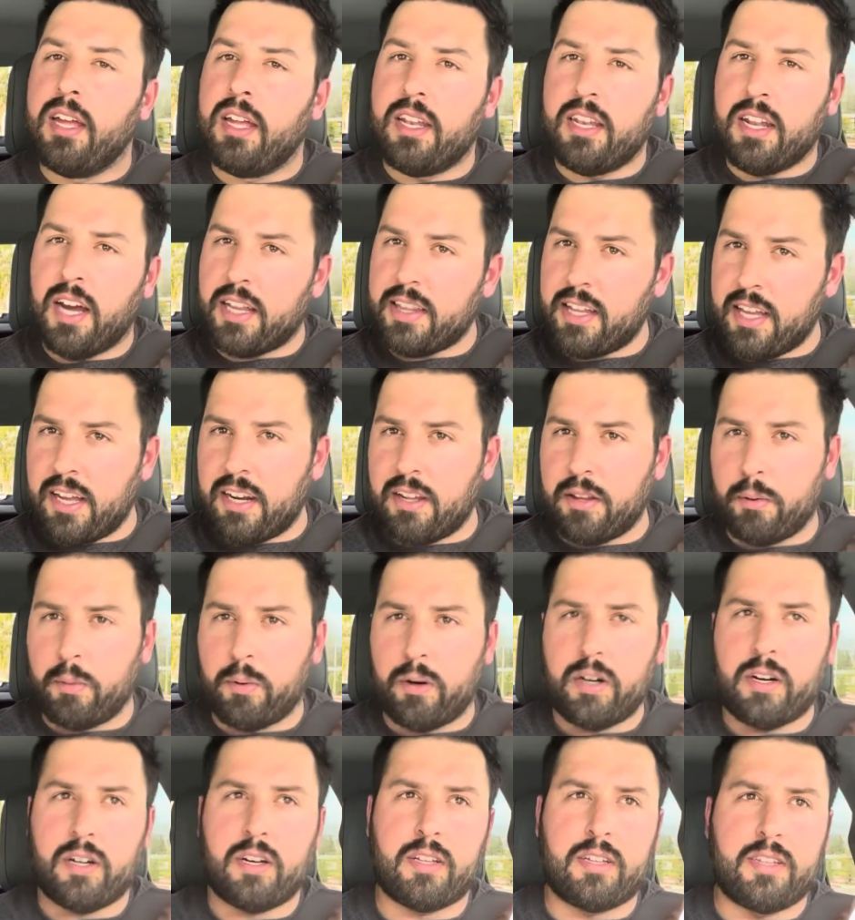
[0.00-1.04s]
Not the end of the
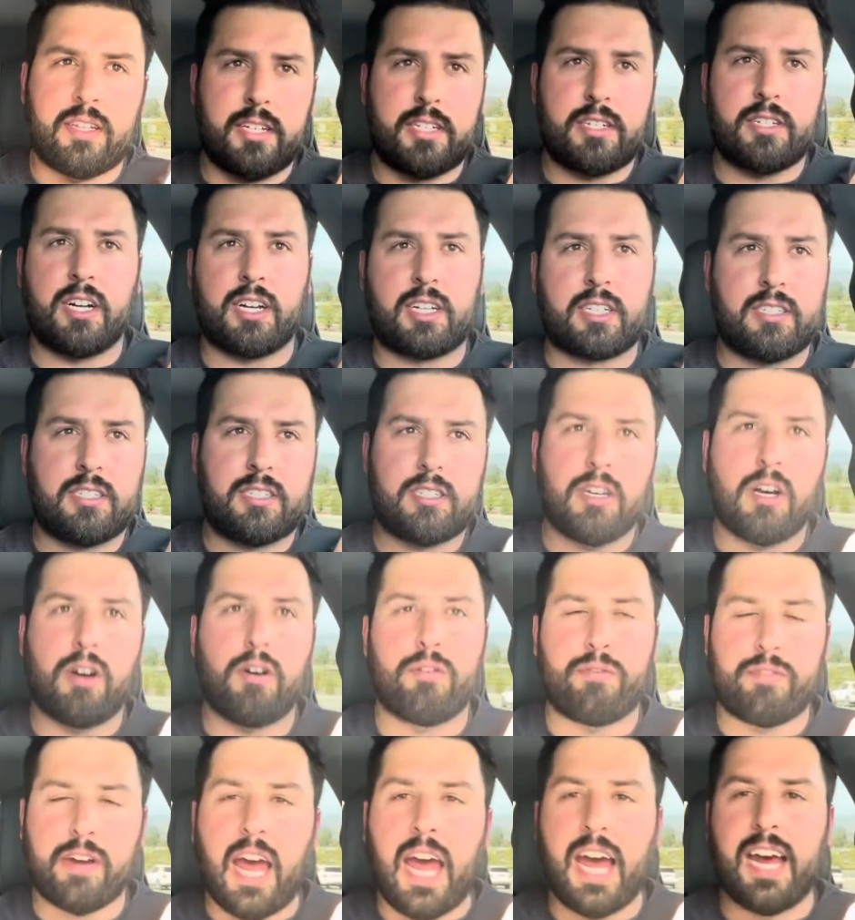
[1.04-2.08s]
world. The truck's so
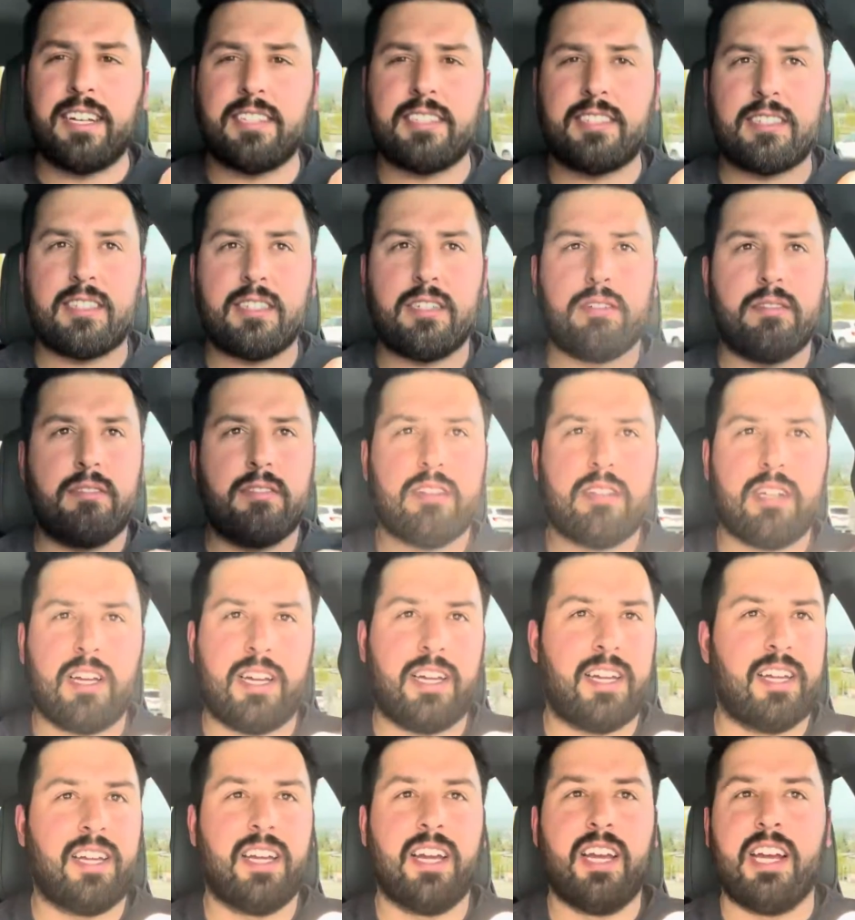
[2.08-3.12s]
fast,
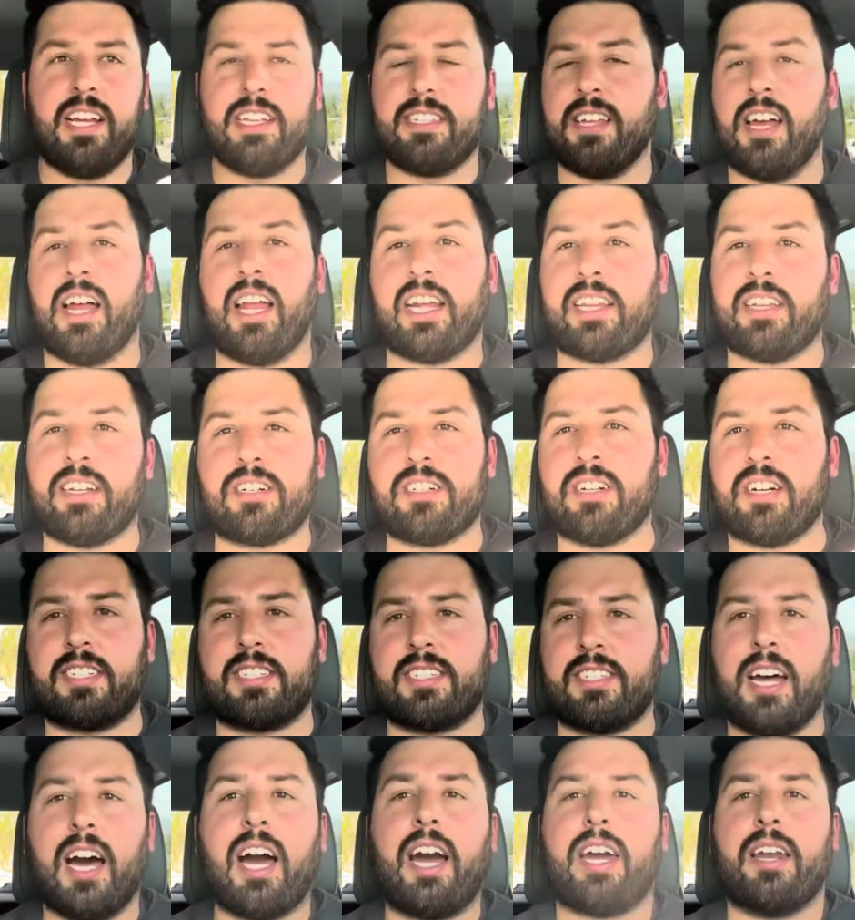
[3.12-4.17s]
it's not like the truck's
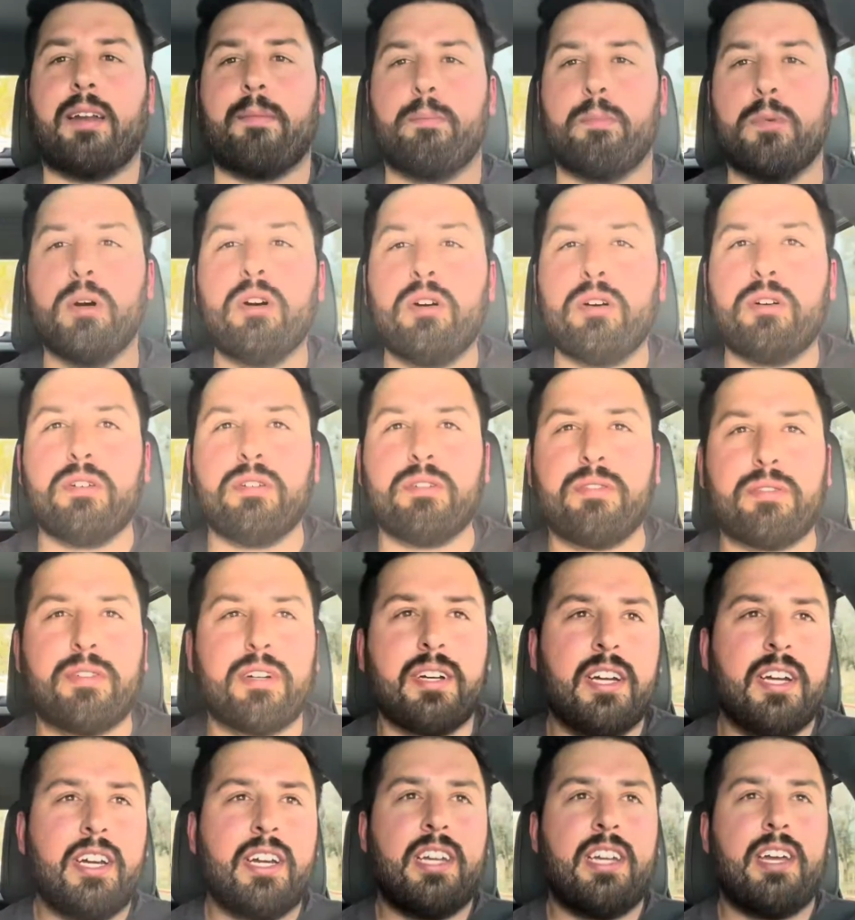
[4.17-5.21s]
not gonna move
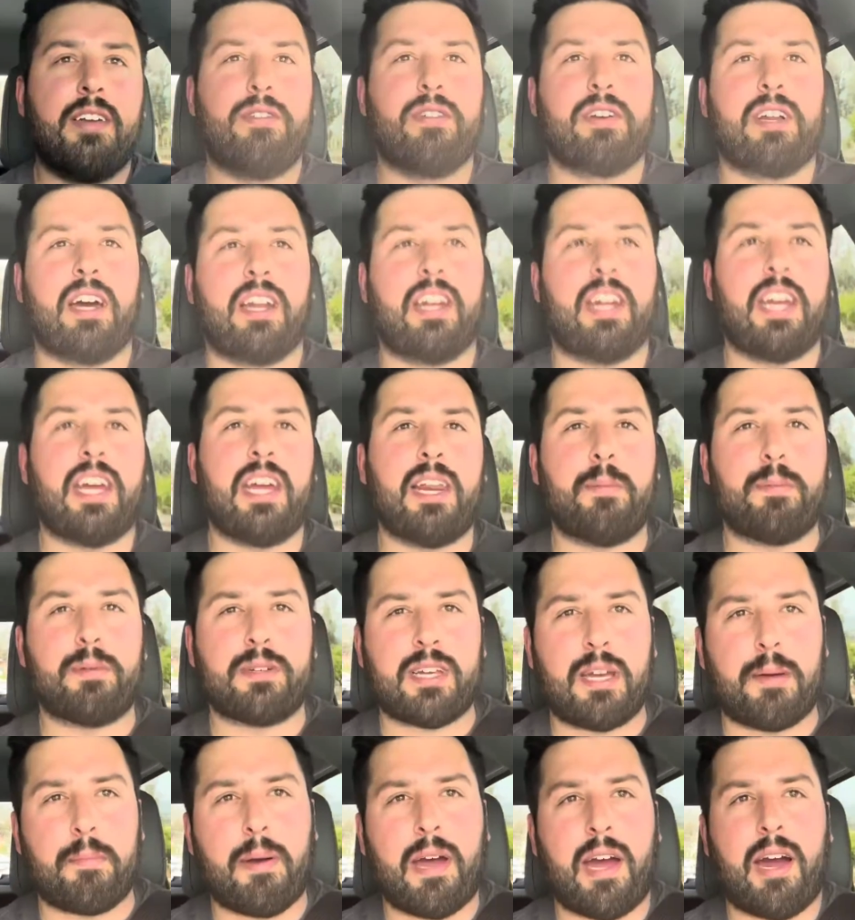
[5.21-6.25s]
if you're down to
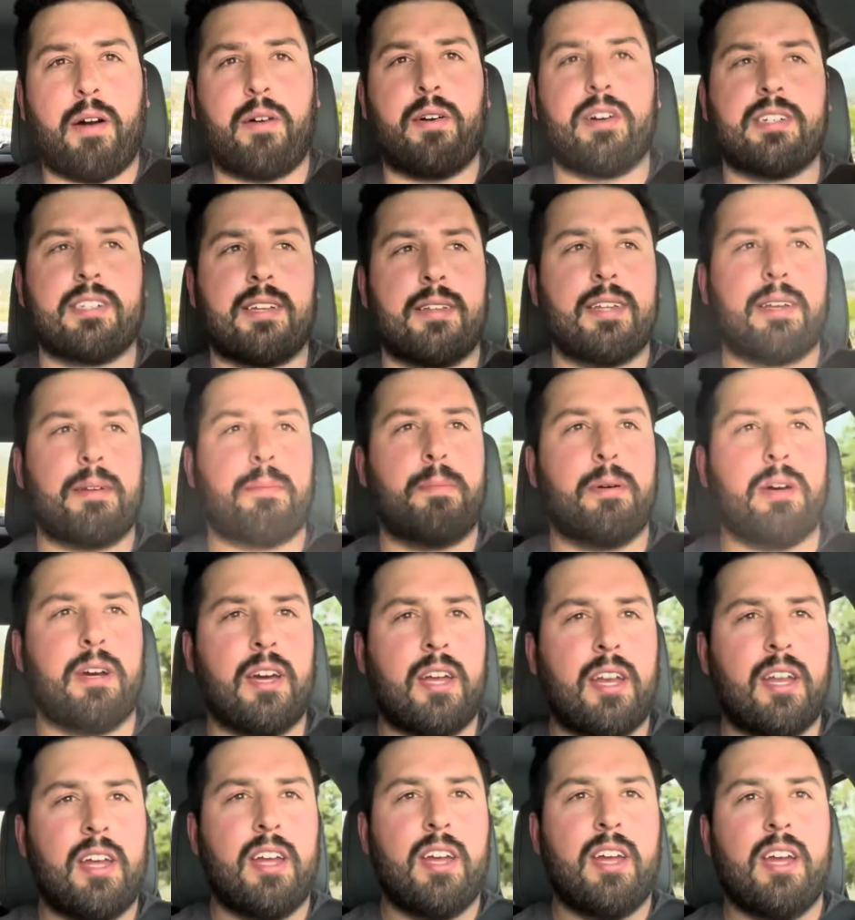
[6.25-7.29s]
80% power or something,
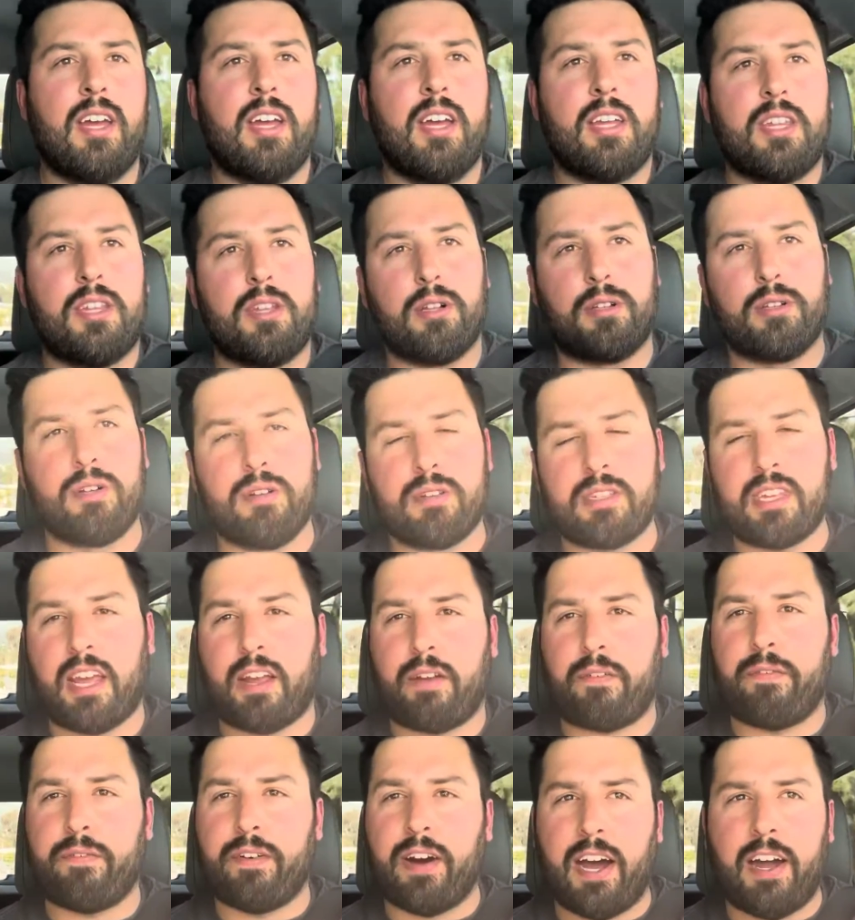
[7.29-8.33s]
but you'll lose
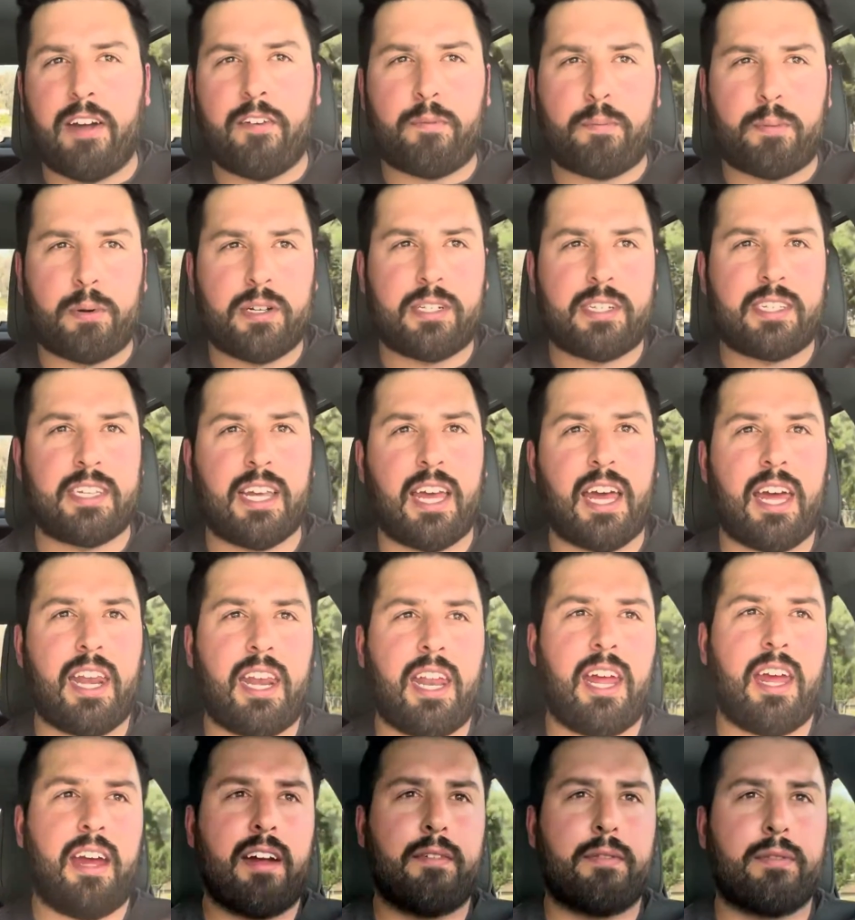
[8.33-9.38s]
like
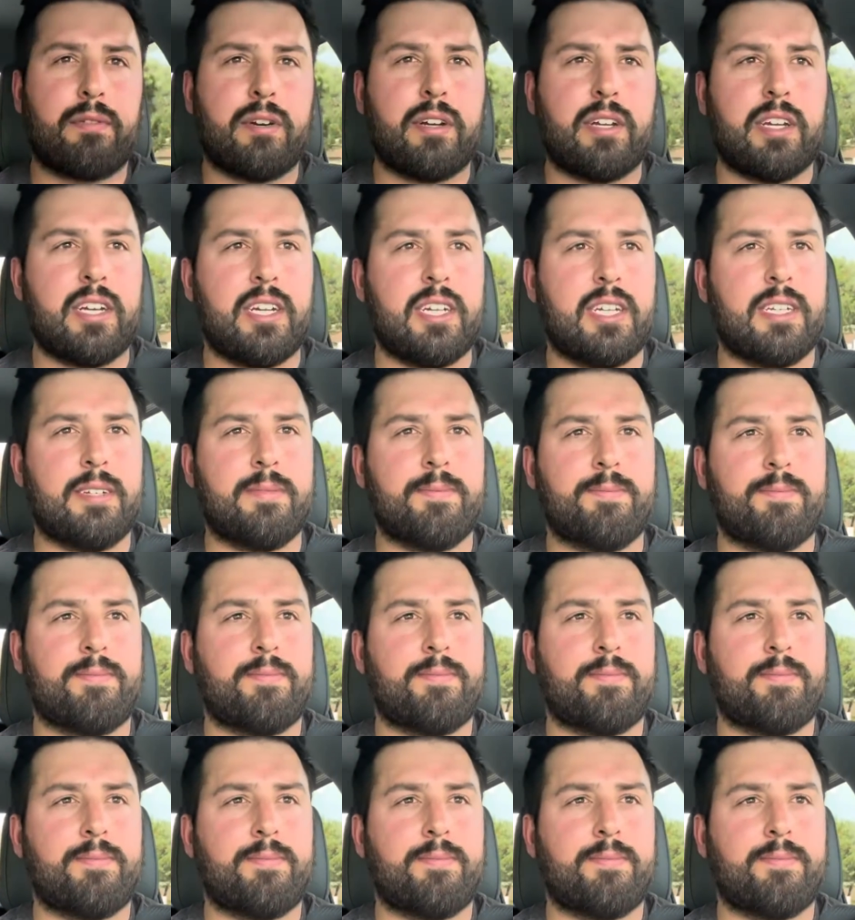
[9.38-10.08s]
5% every